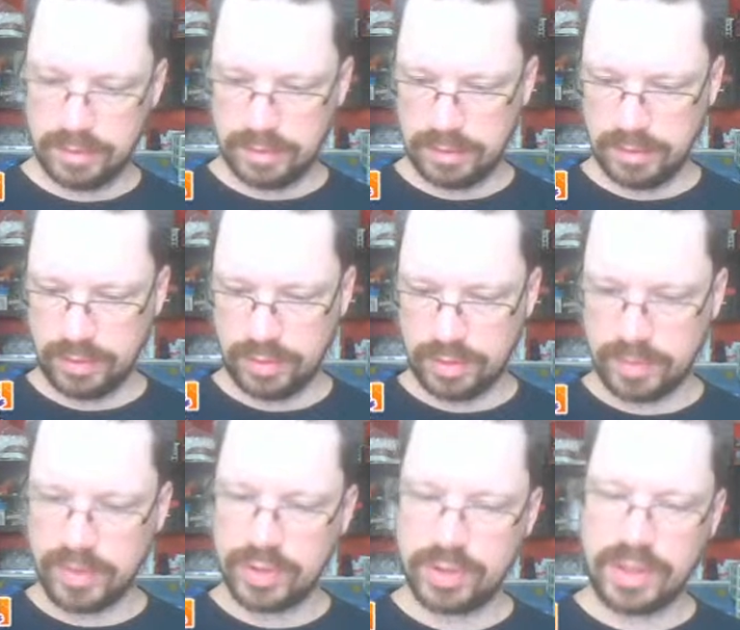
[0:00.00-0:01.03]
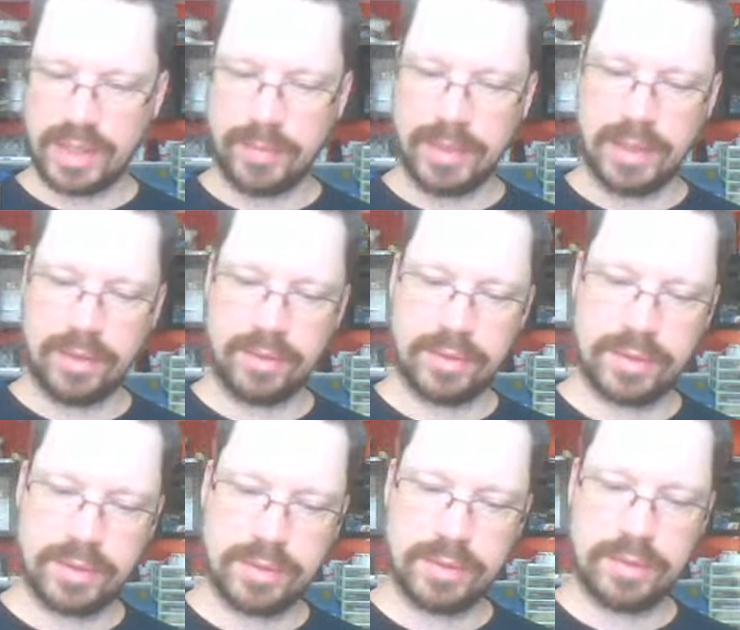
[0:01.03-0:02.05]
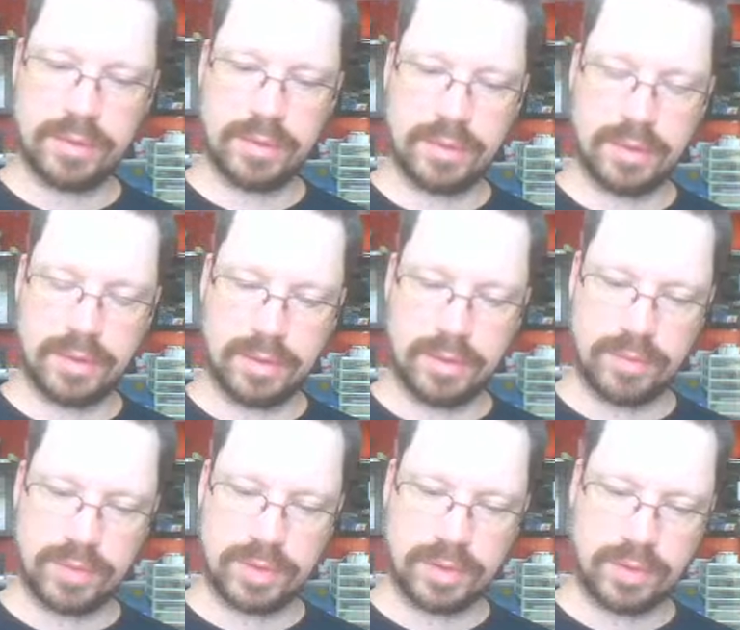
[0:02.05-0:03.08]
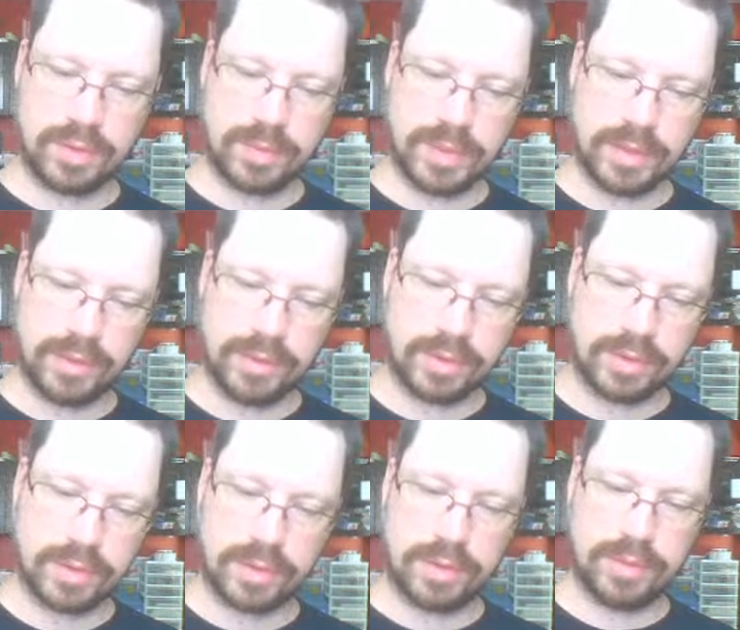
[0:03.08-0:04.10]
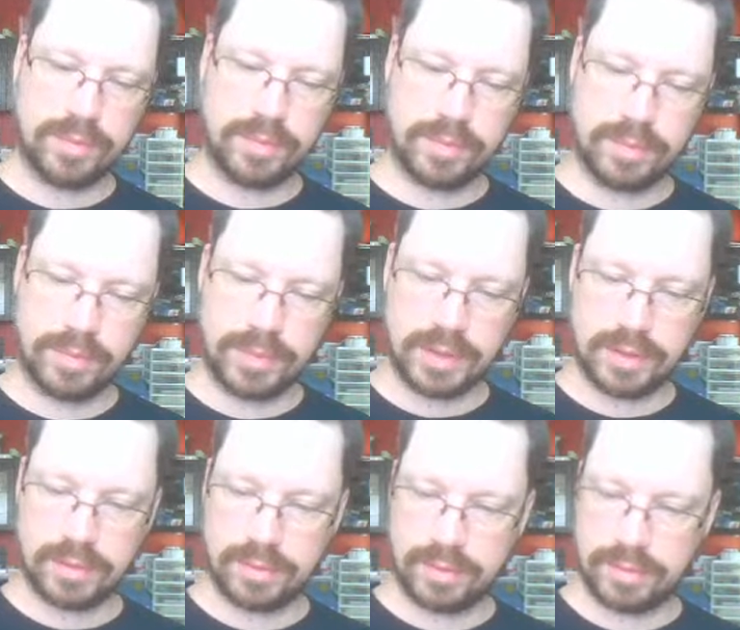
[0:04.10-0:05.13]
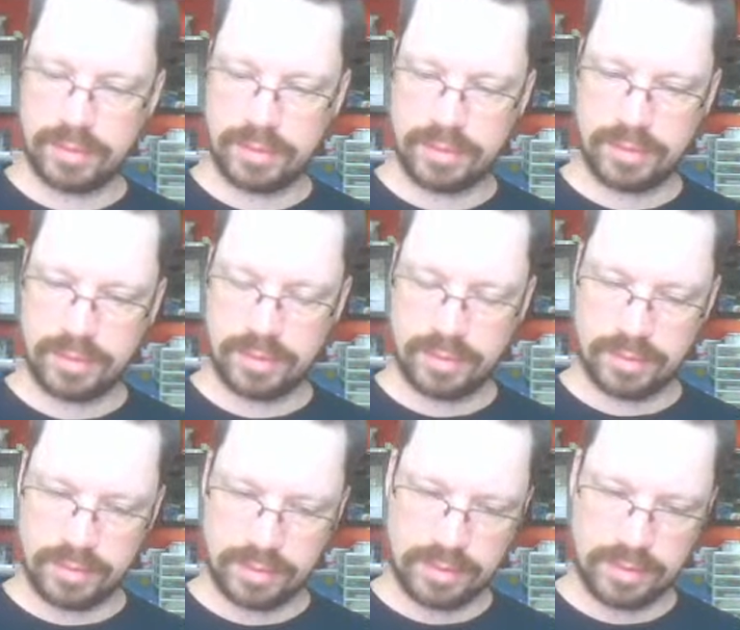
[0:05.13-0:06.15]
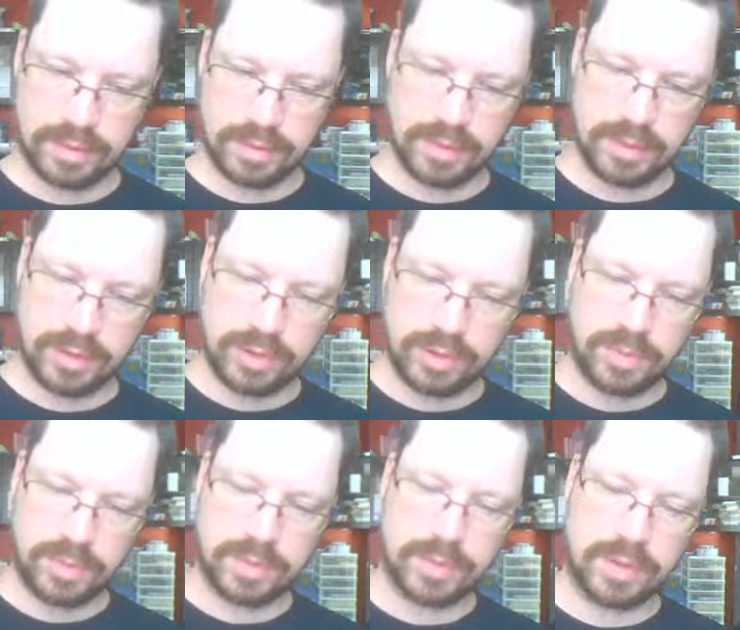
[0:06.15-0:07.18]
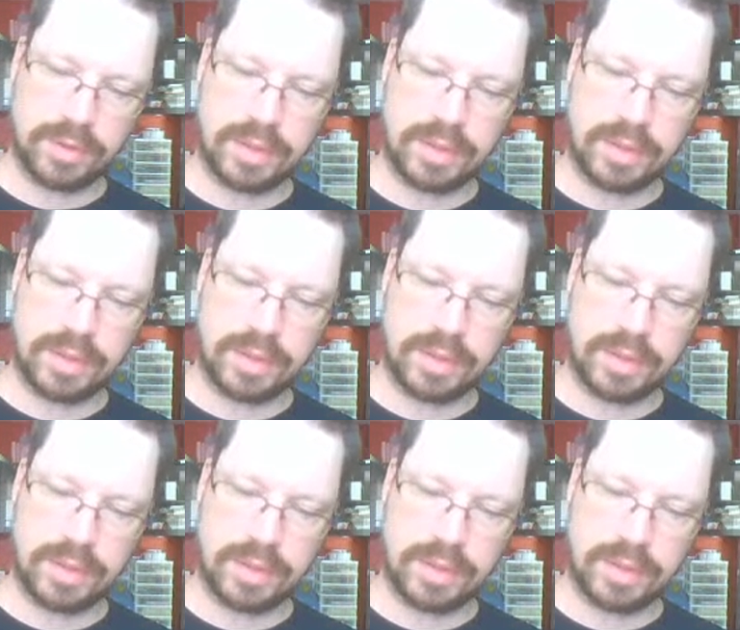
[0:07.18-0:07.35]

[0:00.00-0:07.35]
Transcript: Not sure how much that matters. I'm just going to draw my other column now. Should be smaller.